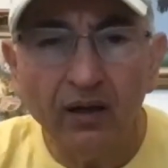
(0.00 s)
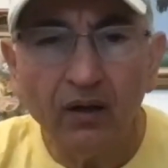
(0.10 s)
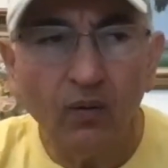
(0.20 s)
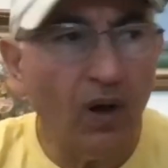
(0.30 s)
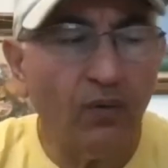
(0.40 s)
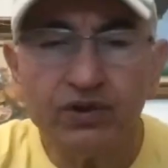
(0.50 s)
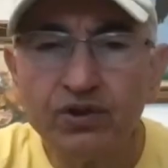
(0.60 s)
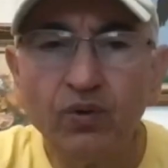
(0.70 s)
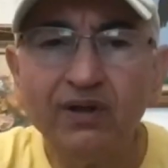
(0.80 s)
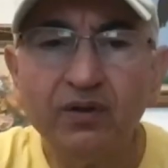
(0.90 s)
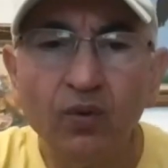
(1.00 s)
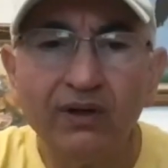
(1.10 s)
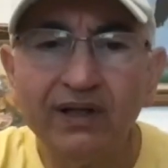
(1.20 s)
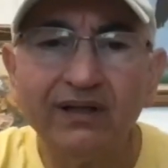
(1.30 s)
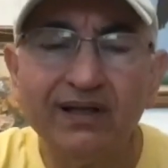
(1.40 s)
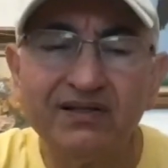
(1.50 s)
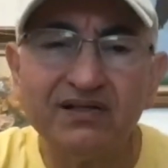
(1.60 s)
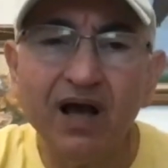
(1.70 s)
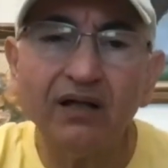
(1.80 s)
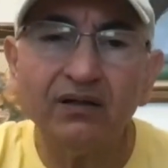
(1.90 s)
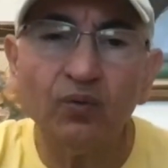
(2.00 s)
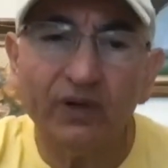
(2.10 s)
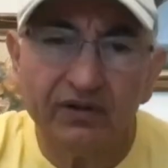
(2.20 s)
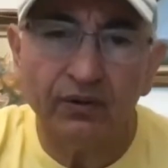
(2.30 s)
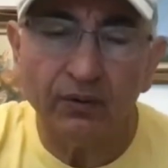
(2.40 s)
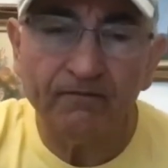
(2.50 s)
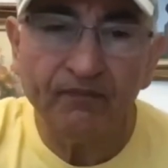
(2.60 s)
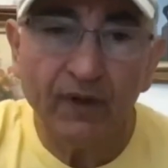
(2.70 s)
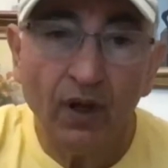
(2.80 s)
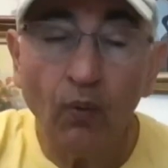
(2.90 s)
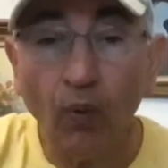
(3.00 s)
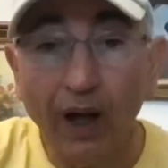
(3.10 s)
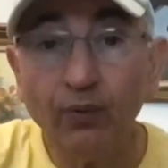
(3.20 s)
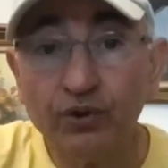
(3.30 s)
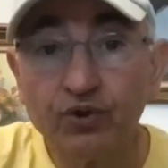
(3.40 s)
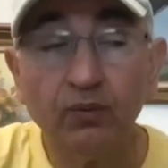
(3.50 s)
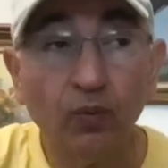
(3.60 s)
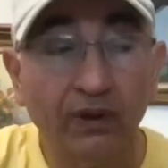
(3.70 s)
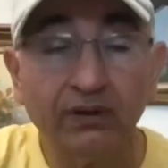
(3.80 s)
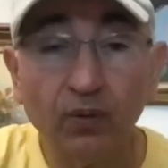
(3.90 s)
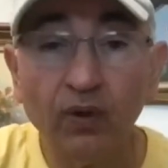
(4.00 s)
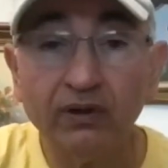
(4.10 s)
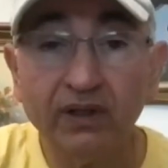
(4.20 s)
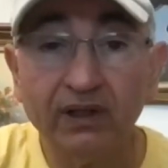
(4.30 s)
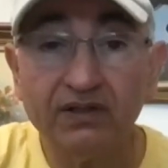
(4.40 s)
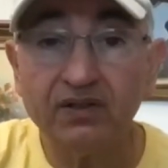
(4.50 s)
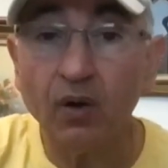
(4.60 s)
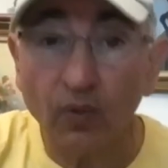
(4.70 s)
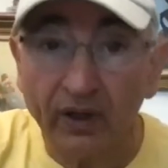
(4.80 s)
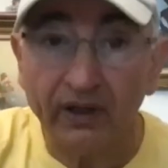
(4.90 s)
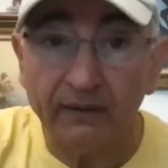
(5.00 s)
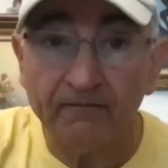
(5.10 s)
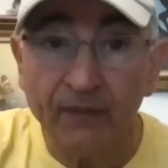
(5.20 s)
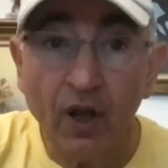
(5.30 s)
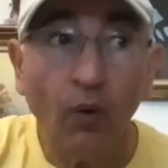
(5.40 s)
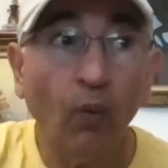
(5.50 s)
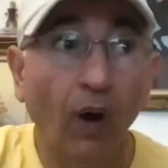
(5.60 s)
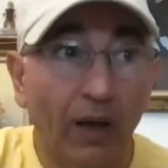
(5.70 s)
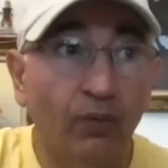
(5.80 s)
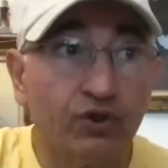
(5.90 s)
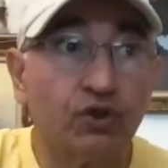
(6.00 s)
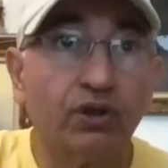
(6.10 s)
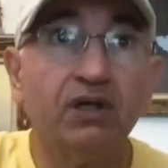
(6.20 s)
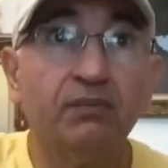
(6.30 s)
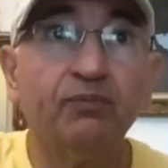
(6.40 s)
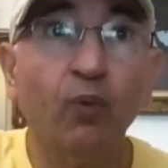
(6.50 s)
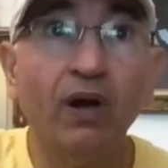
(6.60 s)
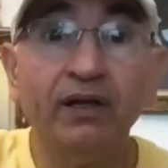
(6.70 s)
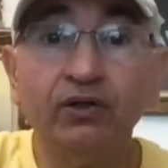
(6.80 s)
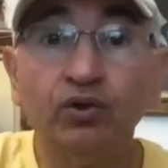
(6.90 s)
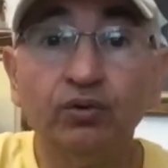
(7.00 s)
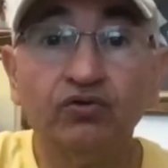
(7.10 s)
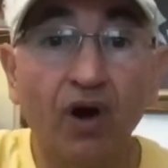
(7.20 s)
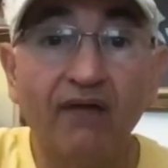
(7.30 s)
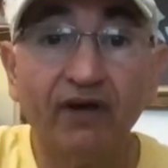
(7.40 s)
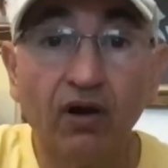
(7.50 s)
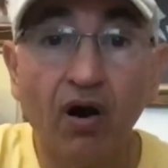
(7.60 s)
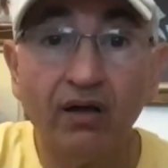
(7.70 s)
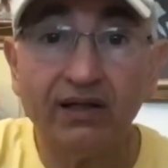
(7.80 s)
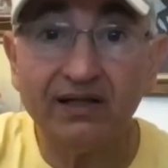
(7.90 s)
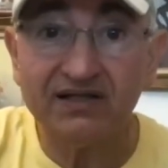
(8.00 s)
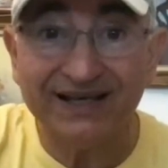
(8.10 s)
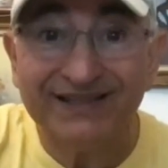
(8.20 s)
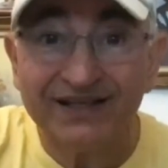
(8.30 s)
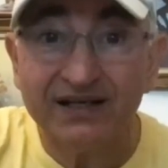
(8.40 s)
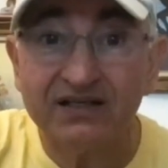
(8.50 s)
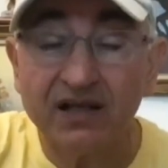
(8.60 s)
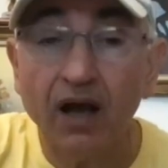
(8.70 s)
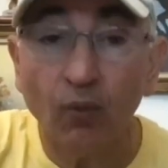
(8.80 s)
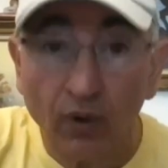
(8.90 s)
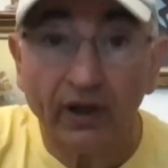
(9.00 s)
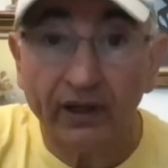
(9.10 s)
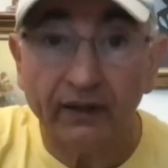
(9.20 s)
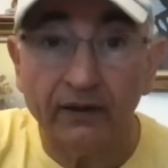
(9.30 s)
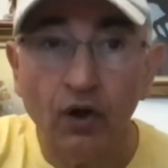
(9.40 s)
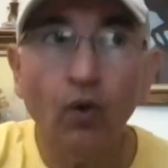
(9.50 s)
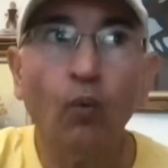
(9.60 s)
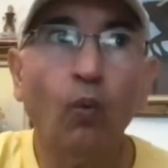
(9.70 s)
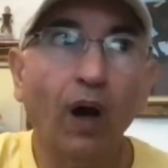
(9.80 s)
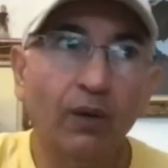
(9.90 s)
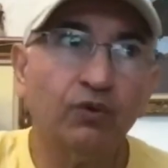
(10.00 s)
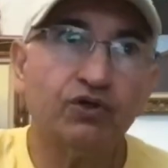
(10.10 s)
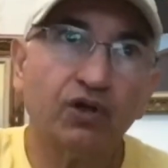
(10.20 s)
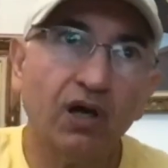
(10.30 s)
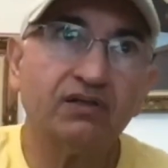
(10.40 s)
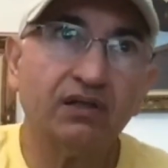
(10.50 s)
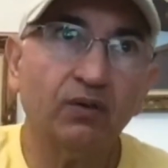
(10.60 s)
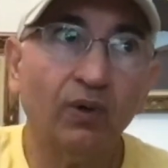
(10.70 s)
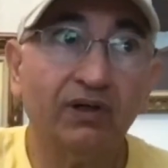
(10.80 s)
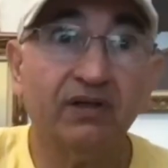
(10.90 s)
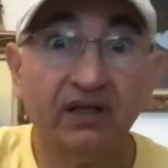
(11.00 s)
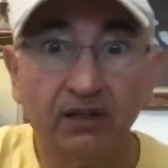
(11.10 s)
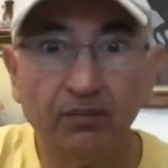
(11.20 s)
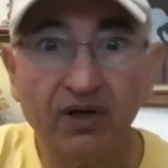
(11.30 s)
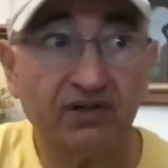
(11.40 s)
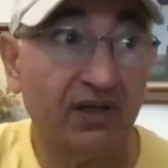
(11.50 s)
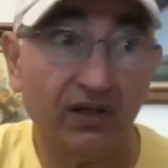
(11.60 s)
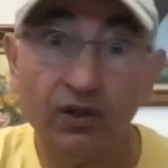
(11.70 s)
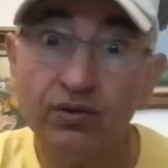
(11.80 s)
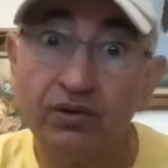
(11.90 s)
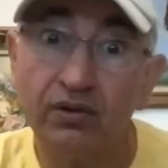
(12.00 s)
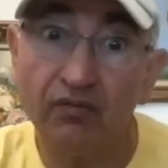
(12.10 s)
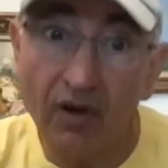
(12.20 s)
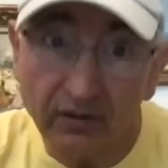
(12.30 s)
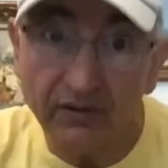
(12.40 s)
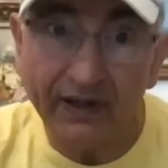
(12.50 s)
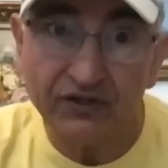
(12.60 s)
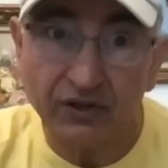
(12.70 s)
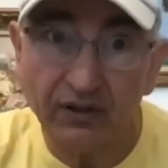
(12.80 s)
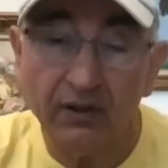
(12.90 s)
Why would you want the one that is not with you? Why would you want the one that is not working? Why would you keep wanting to drive a car that its engine is not working? Why would you constantly want to take the bus that it goes to the wrong direction?